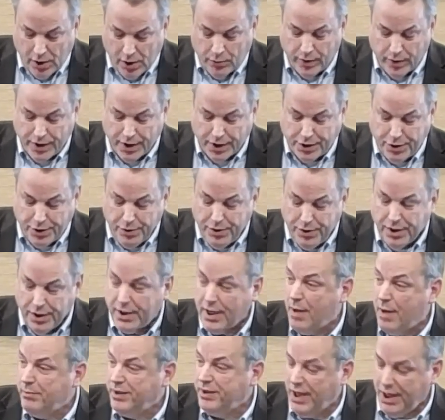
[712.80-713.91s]
When the two
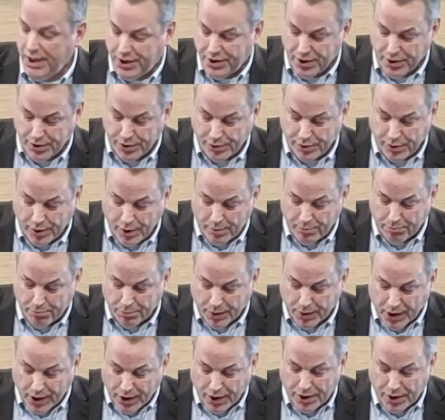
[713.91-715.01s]
denominations
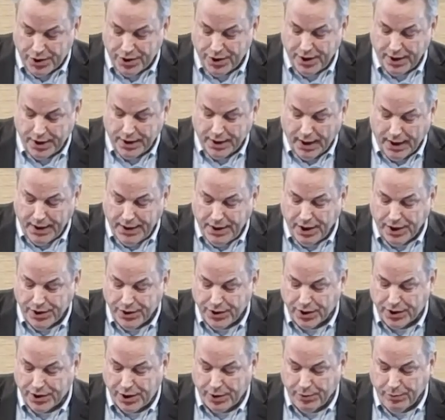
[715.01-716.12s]
merged in
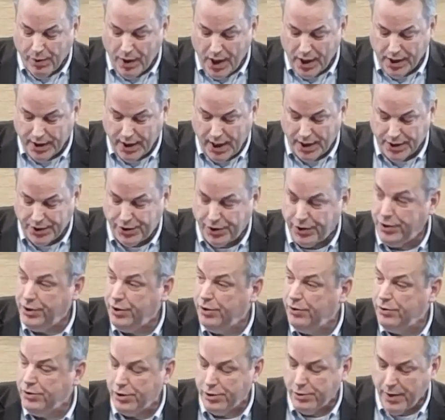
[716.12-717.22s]
1961 as the
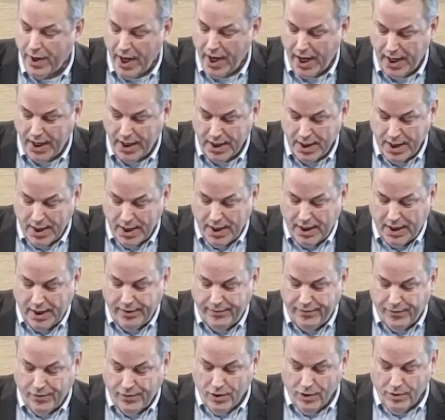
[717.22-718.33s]
UUA, they
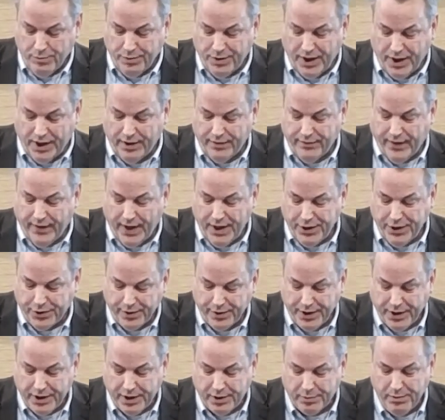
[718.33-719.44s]
formed an
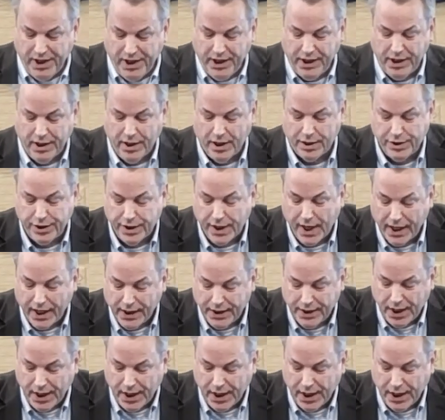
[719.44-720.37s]
advisory committee on the United